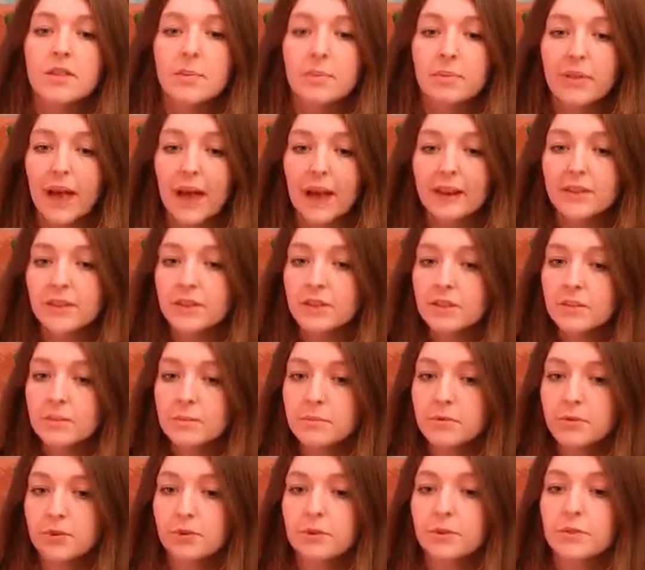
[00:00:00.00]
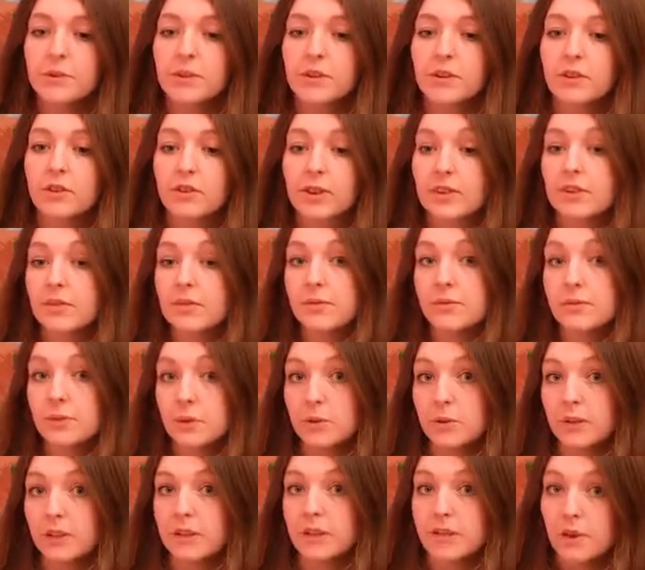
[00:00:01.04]
The plan could improve with a greater
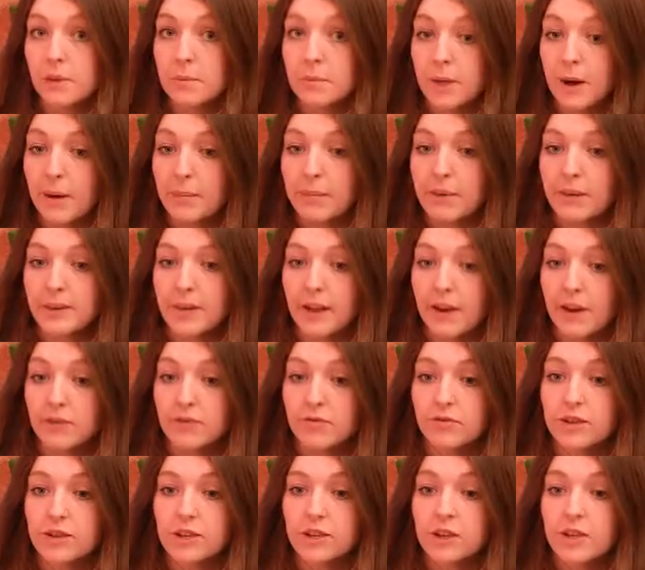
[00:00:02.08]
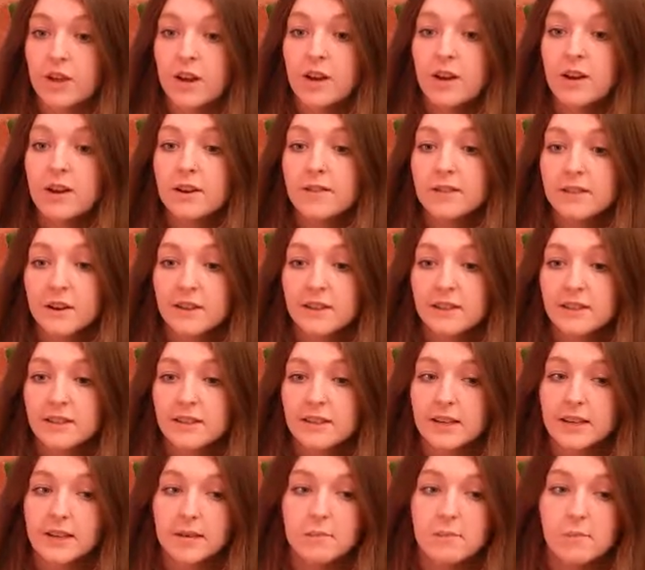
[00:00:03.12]
focus on public outreach.
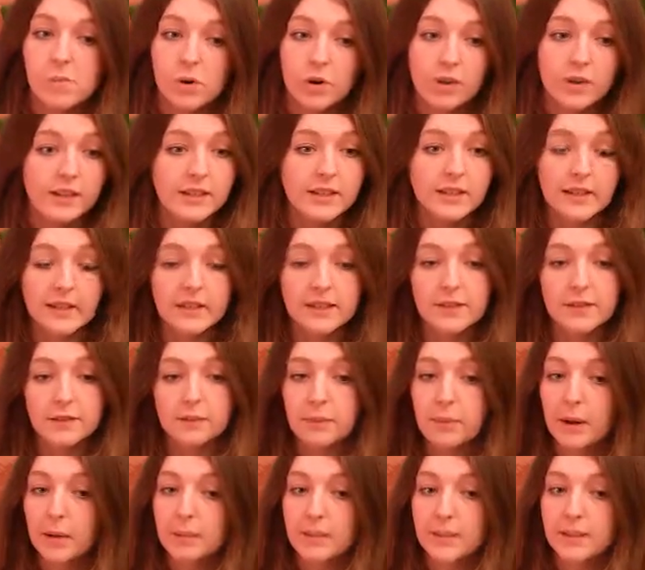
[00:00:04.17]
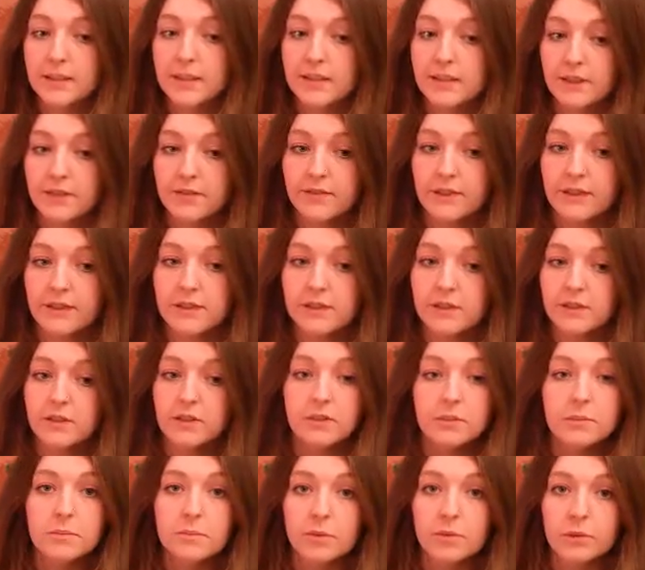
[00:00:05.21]
Firstly, more extensive public surveys
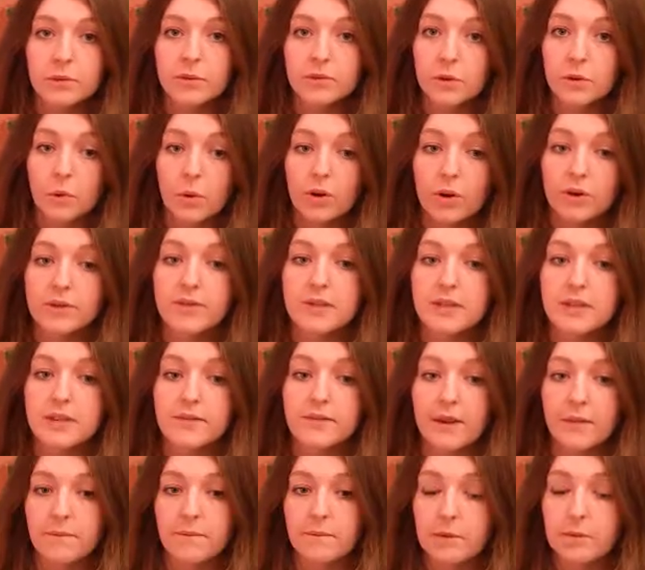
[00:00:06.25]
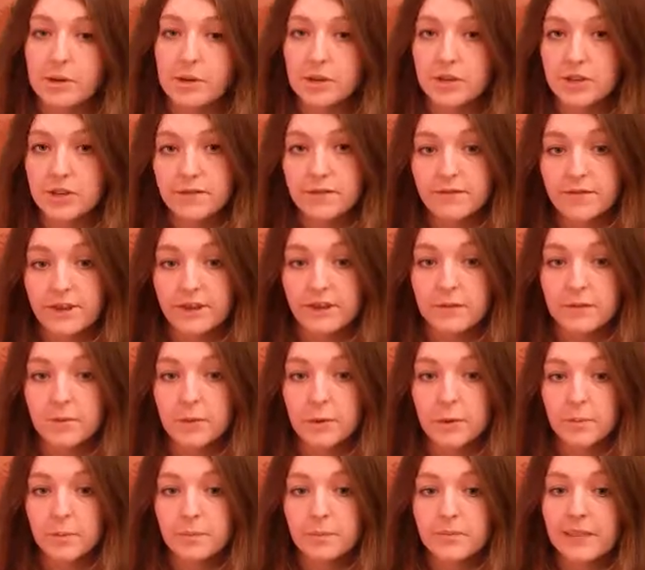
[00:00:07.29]
could improve the quality of information
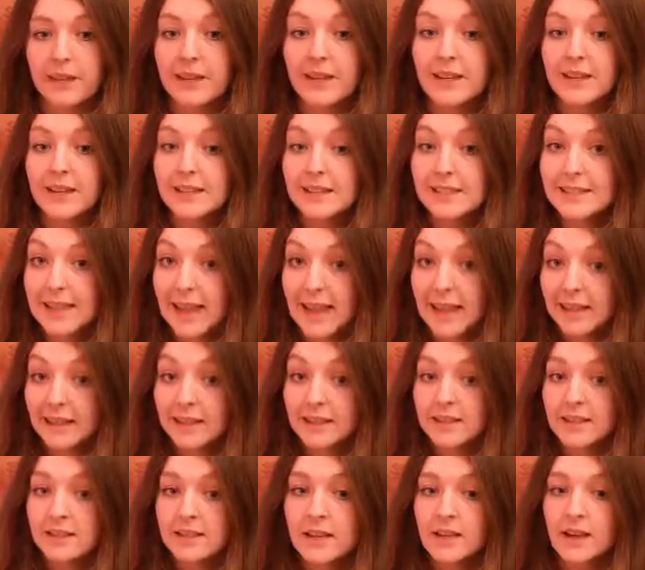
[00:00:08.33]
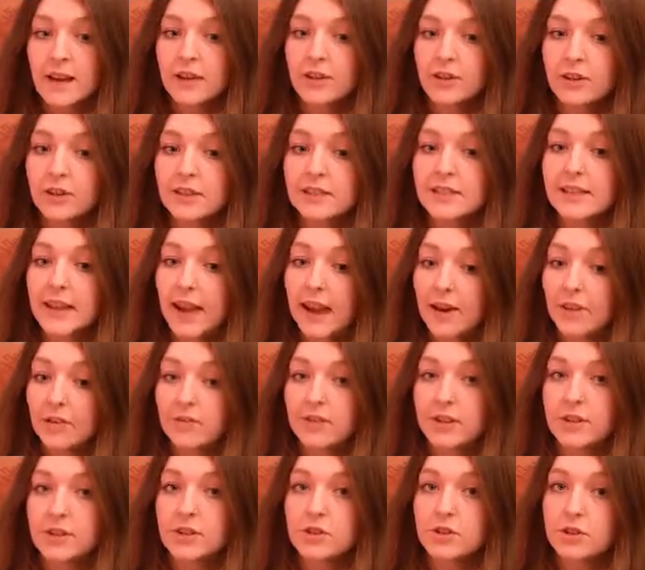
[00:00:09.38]
available. Second, increased
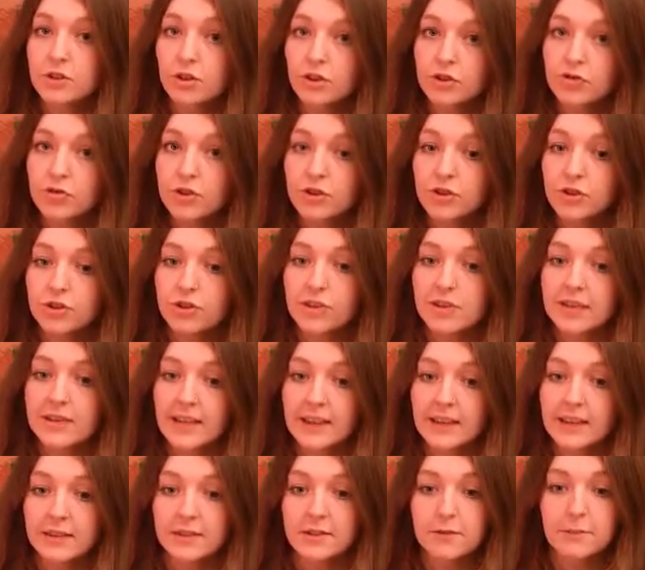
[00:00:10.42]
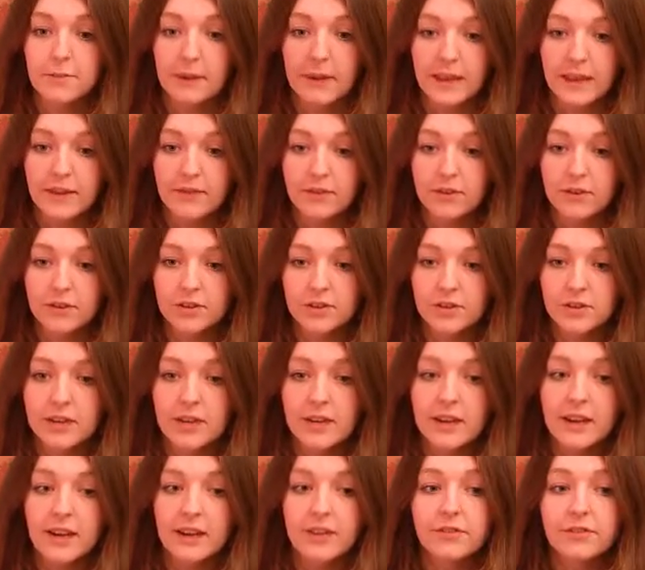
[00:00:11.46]
outreach could reduce negative behaviours.
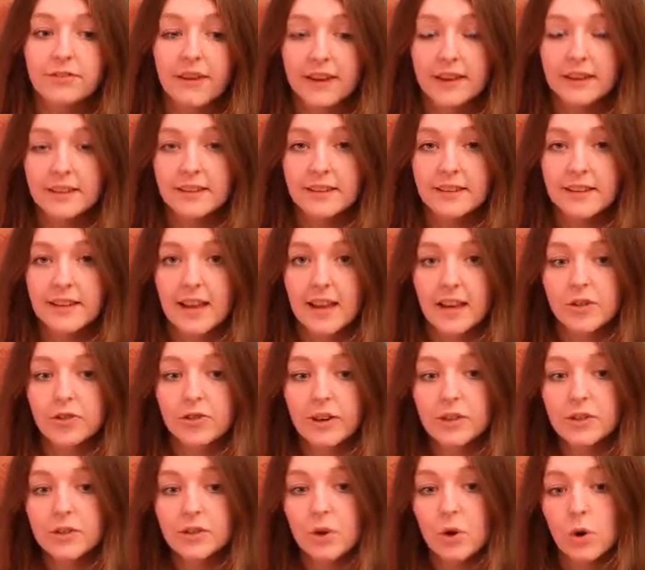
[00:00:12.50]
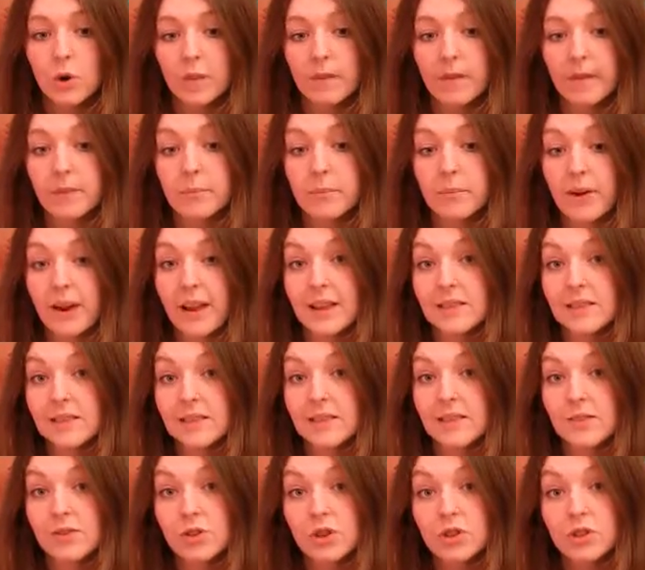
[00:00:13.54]
And finally, a greater online
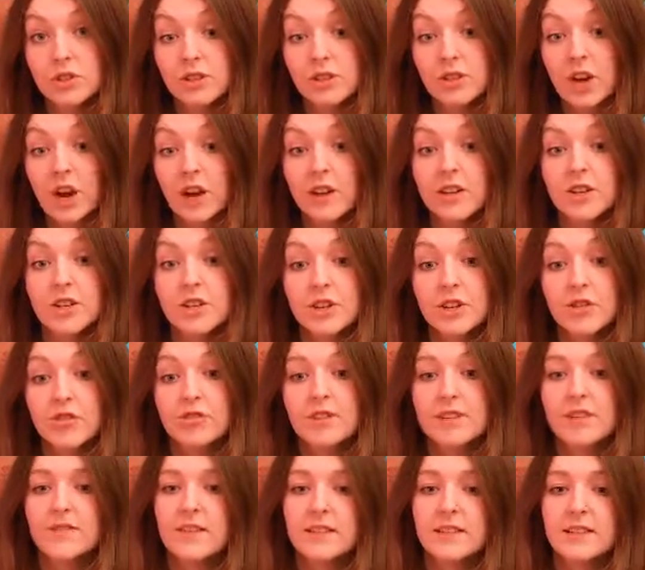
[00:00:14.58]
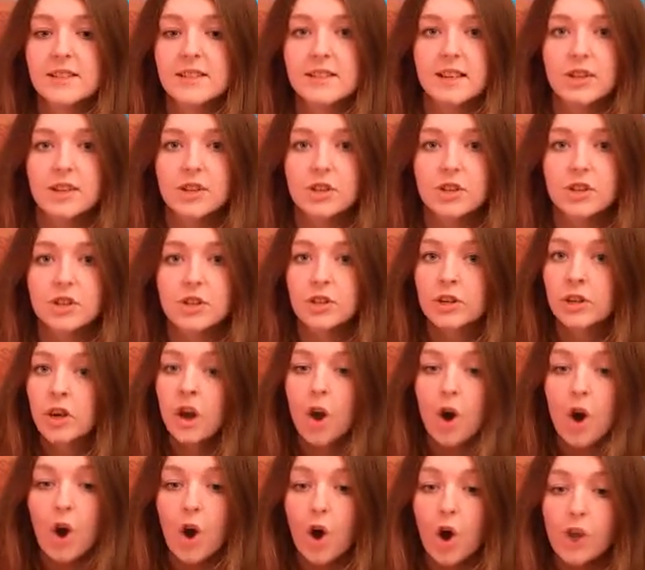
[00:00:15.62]
presence could encourage increased visitation.
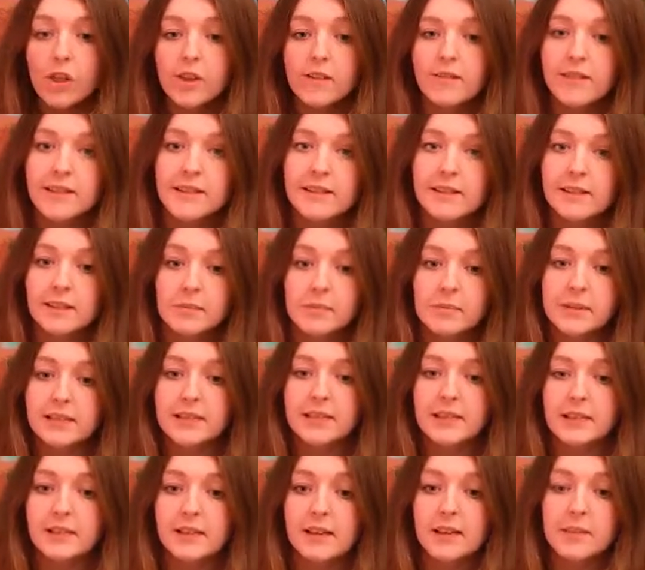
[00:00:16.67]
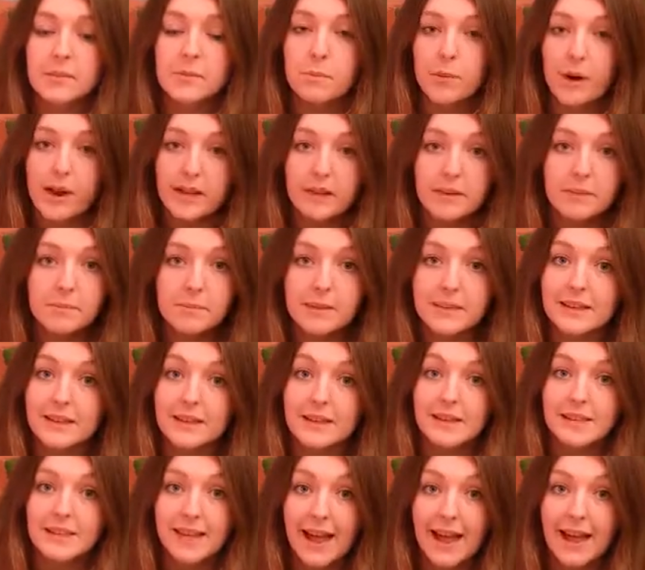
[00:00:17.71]
All of these can be seen in the Brecon
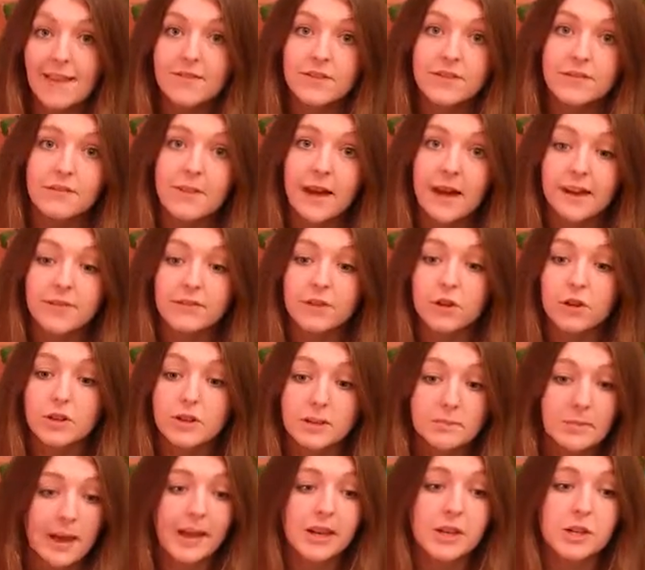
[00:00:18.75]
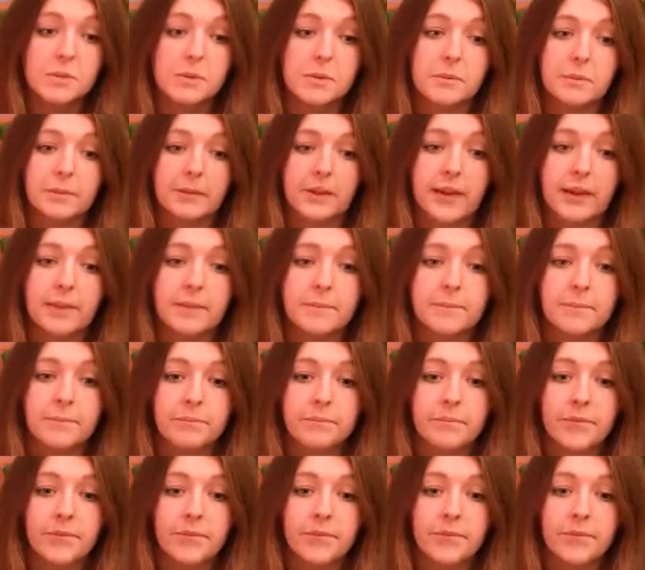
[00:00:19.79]
Beacons and the 5 Lochs management plan.